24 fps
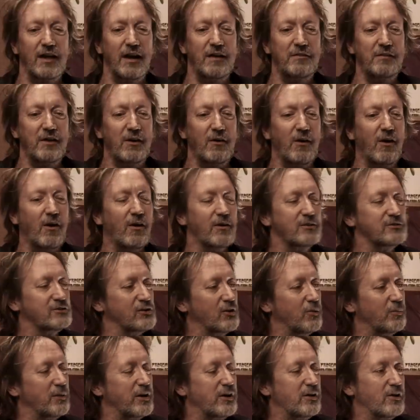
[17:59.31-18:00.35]
And there are
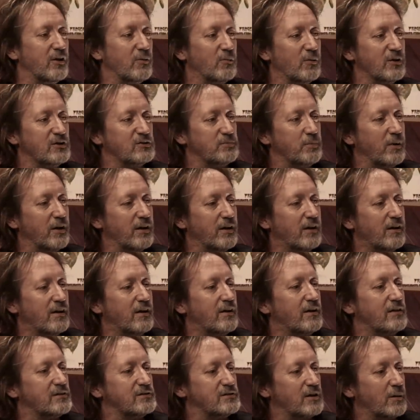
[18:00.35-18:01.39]
so many good ones. But
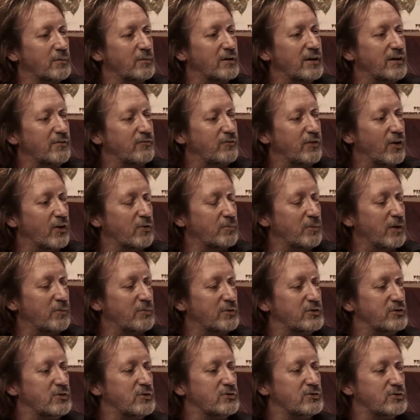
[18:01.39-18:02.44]
somebody filled me
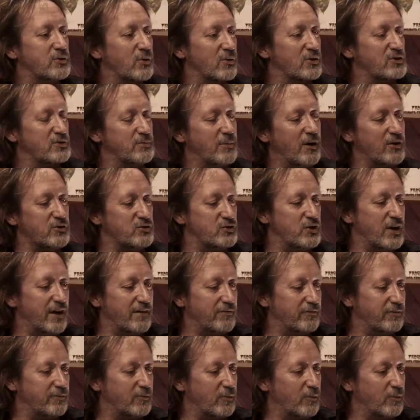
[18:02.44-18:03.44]
with two stories about Jeff,